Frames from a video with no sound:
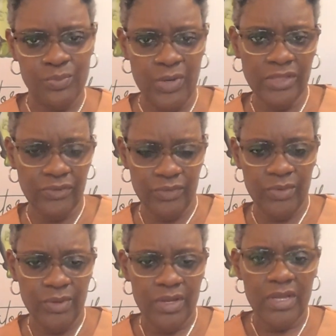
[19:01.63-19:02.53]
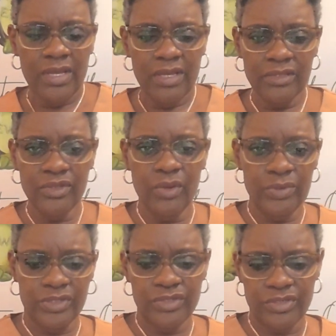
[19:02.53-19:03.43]
went through,
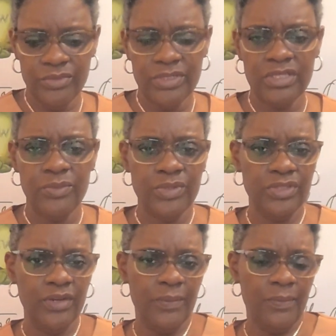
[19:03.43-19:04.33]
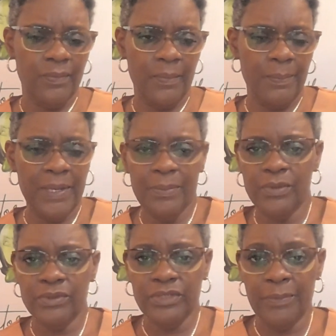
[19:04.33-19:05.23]
with your students and with your
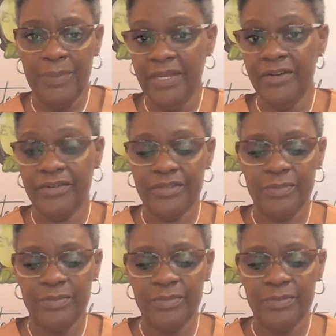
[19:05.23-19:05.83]
people, your peers.